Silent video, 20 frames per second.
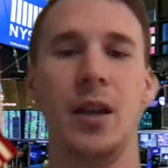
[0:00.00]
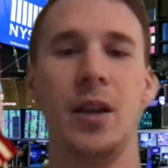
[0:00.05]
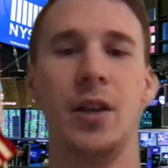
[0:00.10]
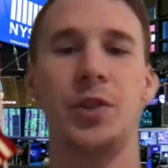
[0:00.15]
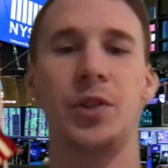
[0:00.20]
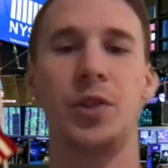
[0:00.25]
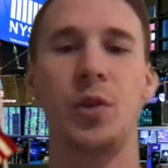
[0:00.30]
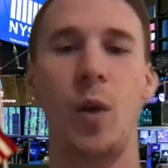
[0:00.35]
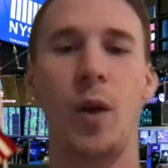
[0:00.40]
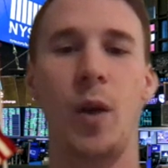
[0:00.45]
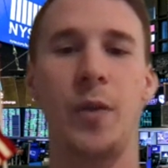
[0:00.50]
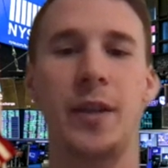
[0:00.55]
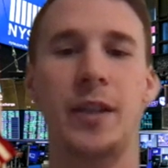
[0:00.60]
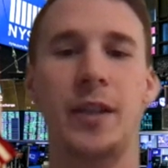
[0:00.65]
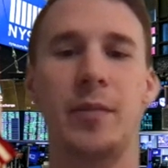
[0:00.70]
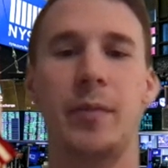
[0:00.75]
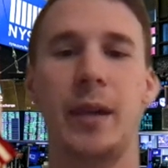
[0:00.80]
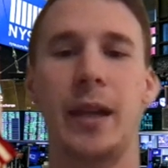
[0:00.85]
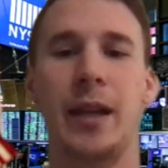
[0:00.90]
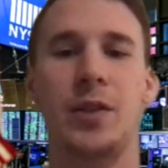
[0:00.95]
So what
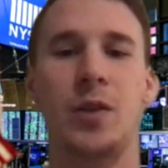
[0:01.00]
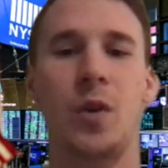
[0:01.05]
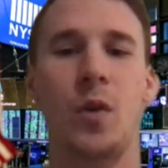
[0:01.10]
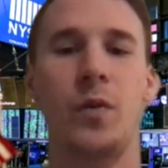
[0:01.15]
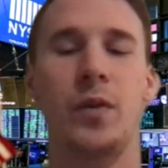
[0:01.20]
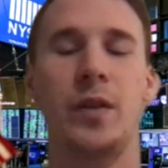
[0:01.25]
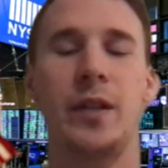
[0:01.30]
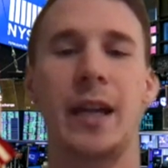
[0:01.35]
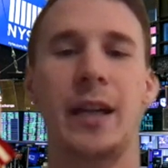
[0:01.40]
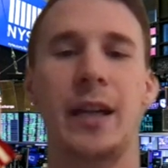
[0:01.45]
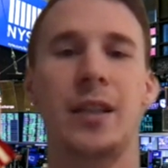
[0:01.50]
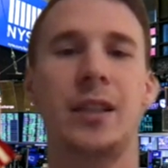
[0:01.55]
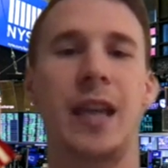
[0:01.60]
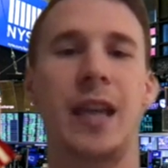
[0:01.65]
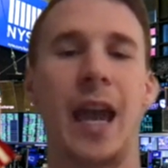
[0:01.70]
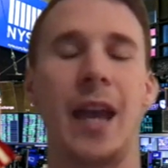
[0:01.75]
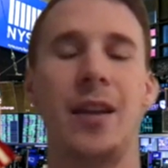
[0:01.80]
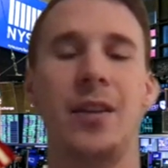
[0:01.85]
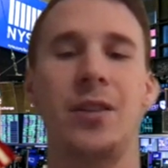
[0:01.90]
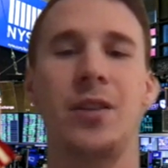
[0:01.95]
this means over the next
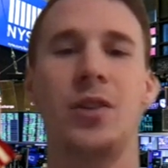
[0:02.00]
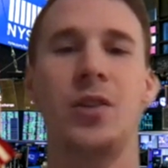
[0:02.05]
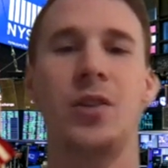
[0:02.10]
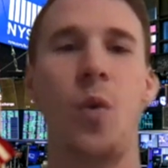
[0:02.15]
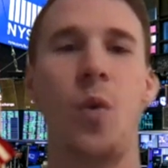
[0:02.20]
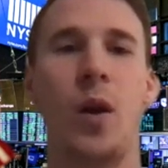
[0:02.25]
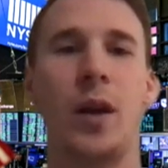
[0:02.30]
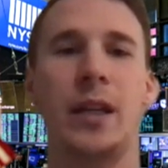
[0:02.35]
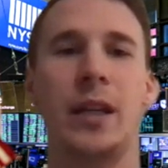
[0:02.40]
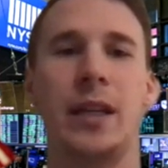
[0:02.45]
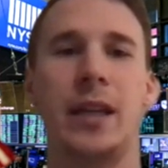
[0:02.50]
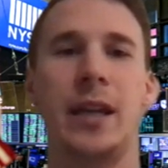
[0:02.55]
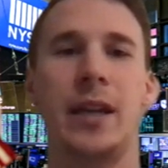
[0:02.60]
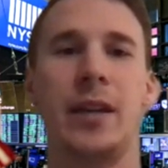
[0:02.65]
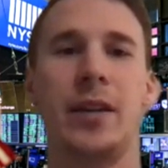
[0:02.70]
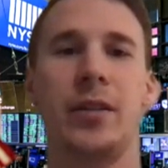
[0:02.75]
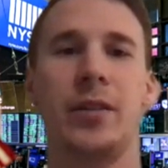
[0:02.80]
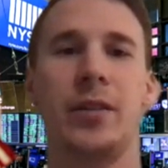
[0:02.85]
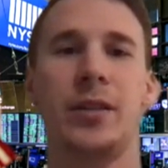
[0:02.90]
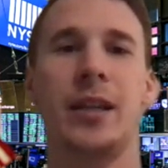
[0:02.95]
10 to 20
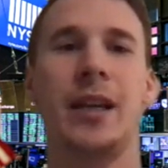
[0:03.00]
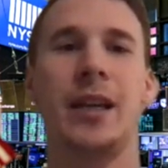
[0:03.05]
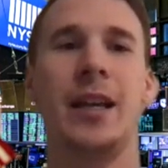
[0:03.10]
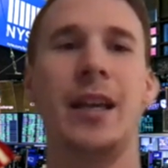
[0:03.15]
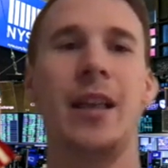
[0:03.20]
years,